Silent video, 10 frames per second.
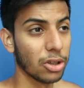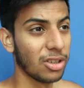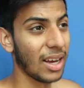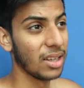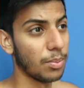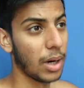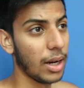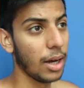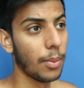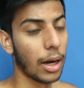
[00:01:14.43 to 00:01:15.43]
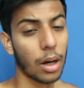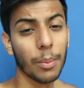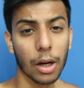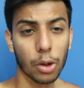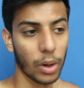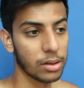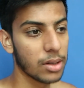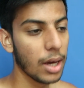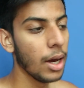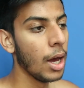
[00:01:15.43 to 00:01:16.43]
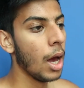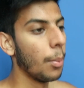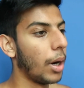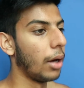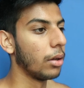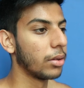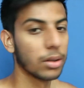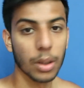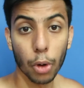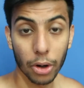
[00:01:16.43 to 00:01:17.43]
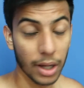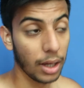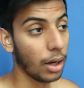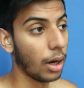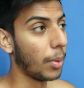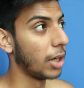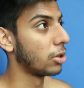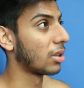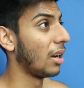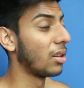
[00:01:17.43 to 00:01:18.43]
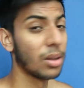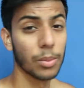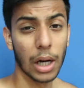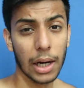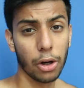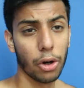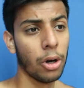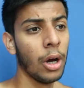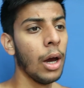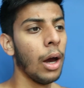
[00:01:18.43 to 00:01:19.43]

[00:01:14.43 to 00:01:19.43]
So today's Monday, might come back on Wednesday, but since I'm already here, I might just get in some cardio.